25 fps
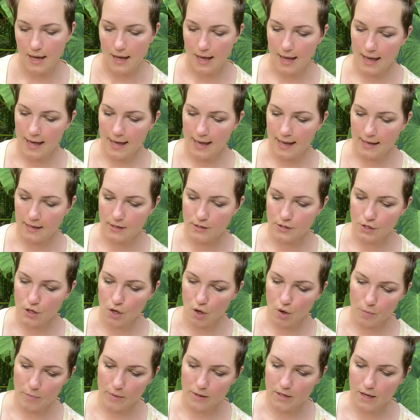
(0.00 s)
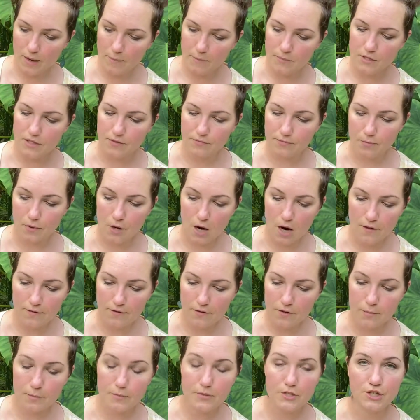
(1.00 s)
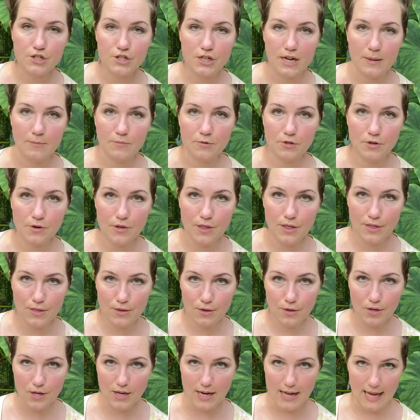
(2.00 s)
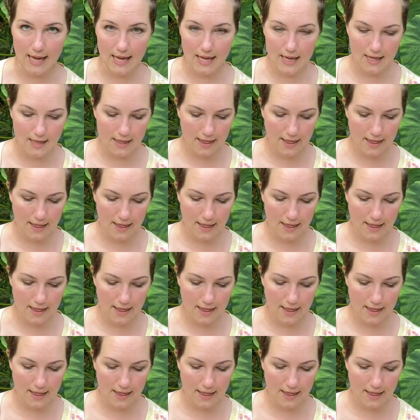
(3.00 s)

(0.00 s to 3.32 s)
and open up to Proverbs chapter 30.